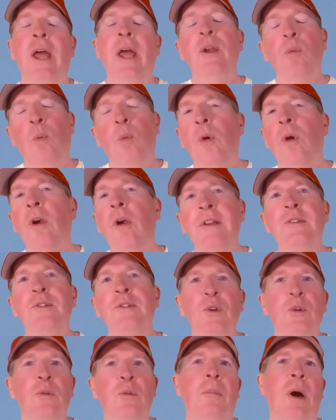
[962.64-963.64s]
worries
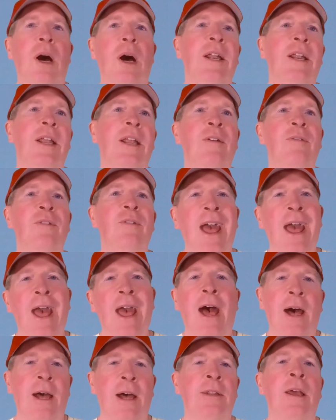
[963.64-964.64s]
you might have
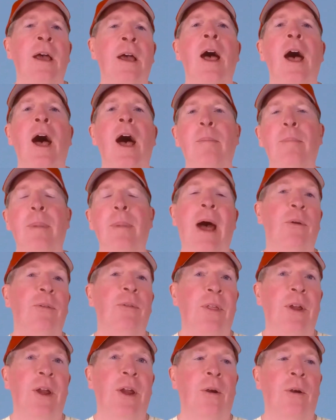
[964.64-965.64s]
had about
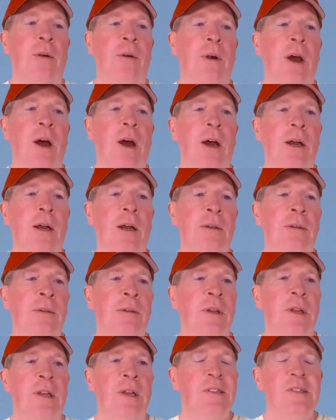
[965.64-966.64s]
their
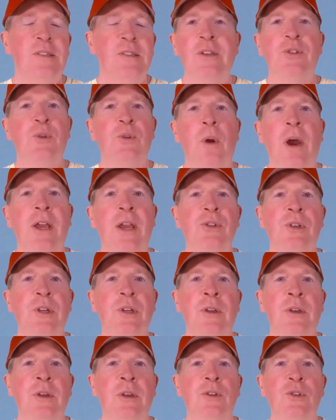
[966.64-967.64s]

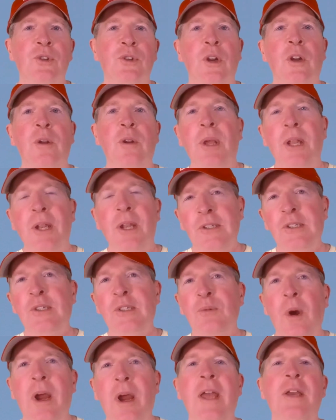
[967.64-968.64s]
situation should have been
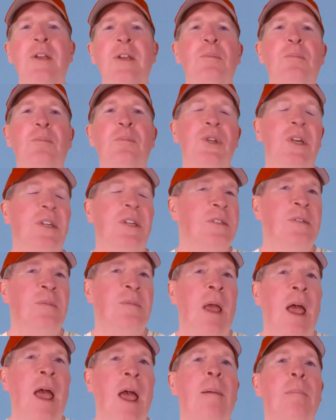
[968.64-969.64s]
assuaged just
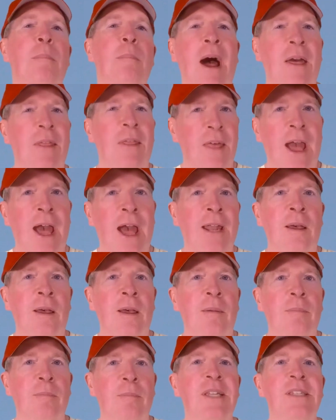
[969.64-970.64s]
by that.
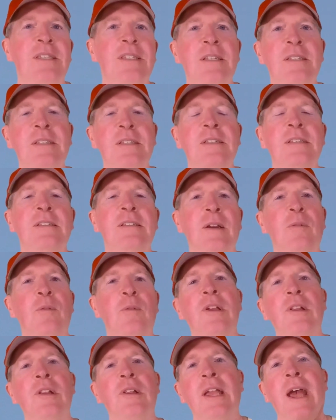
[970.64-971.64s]
Businesses that
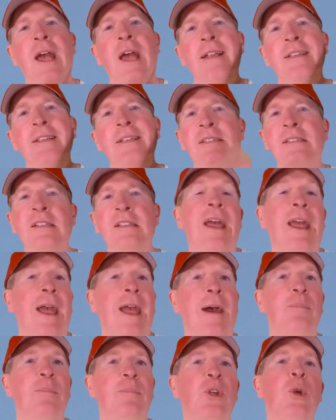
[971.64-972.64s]
really got
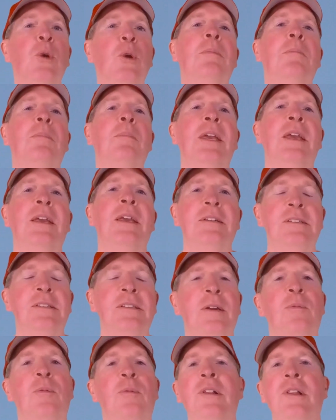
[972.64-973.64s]
slammed, human beings
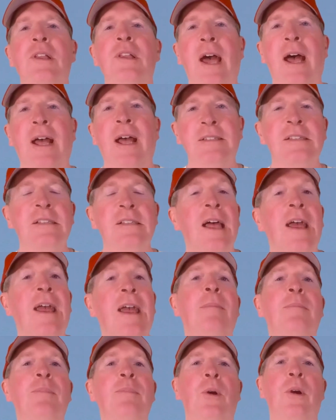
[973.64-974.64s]
that really got
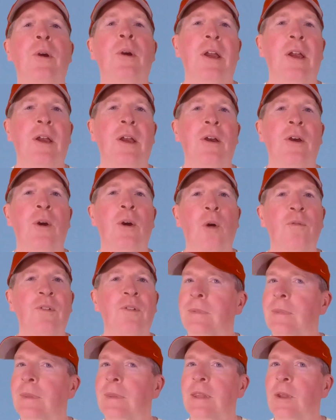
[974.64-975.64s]
slammed during
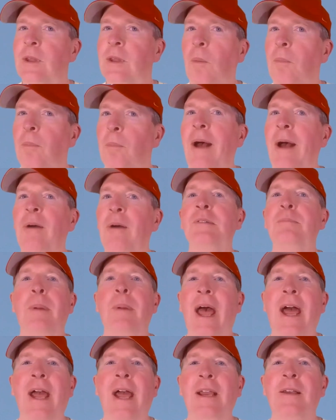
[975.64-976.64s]
COVID, don't bounce
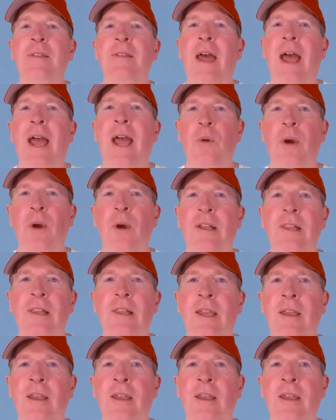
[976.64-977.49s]
back that quickly.